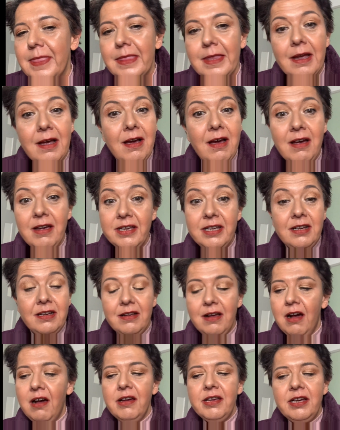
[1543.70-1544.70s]
I
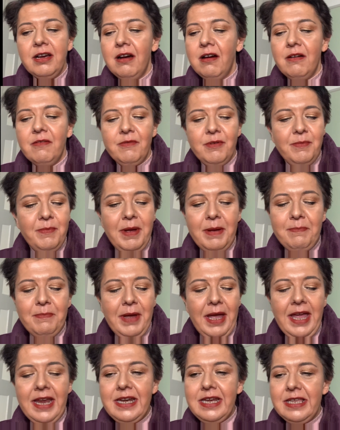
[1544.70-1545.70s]
can't remember
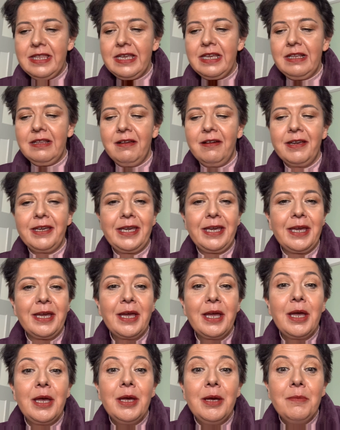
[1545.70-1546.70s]
anything like it.
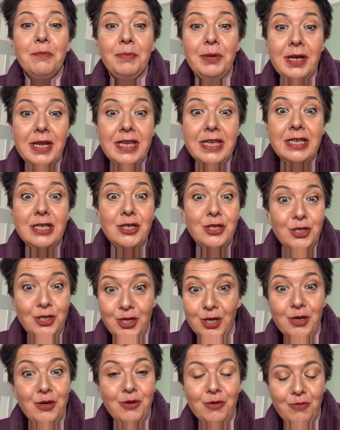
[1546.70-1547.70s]
Please
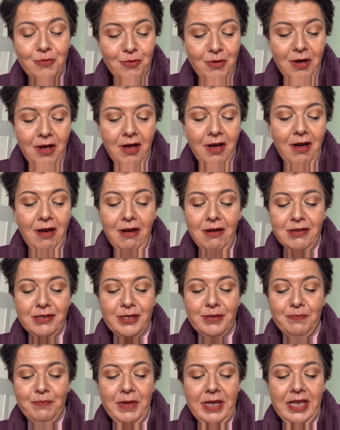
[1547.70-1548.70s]
do
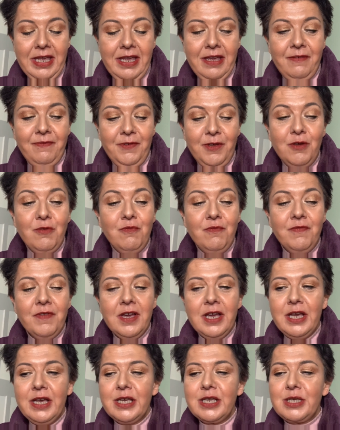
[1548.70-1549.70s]
ask me if you've
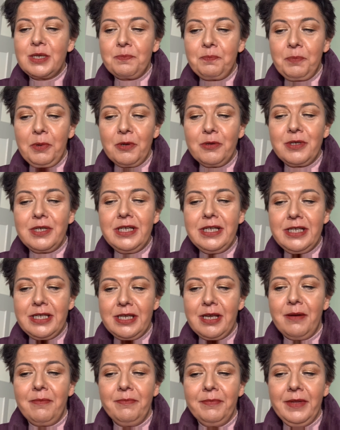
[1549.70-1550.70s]
spotted
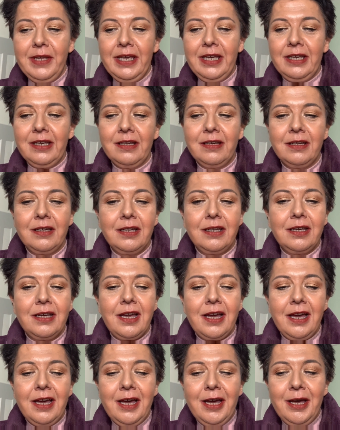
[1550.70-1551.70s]
something
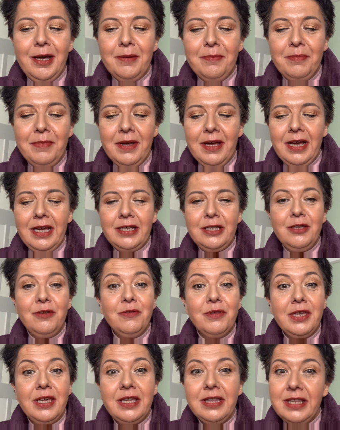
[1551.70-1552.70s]
and you
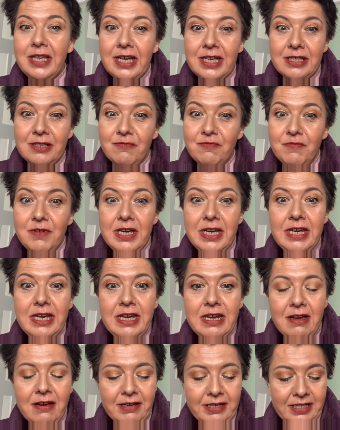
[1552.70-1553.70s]
think that's really
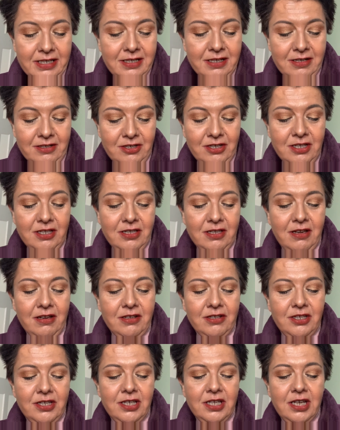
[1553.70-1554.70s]
like such and
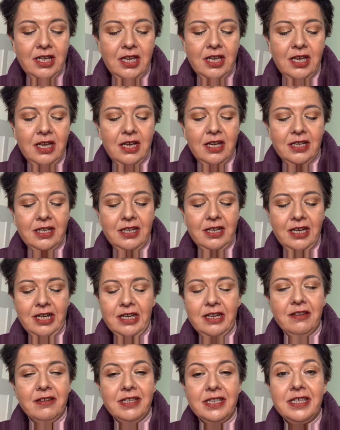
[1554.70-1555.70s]
such. Can
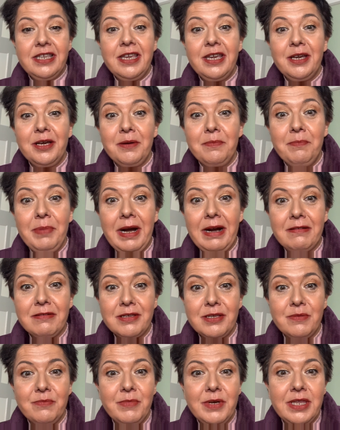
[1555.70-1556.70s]
I see a
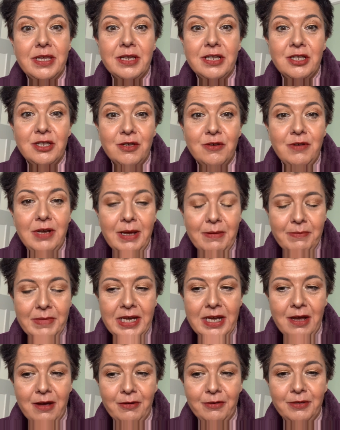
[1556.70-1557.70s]
comparison with it? Do let me
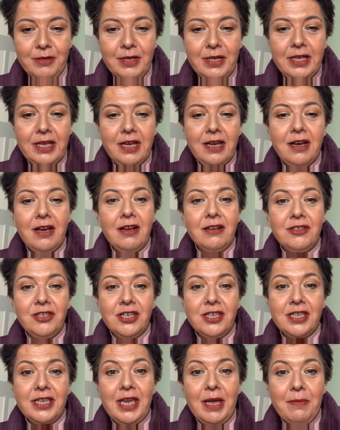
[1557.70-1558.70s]
know. I'll
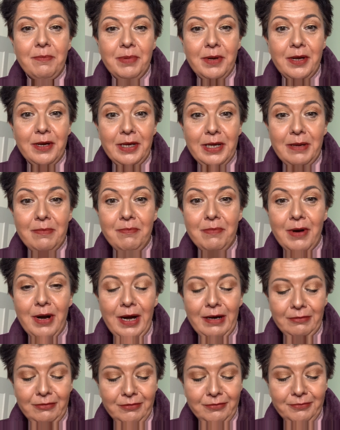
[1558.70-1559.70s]
just get Birkin Brown.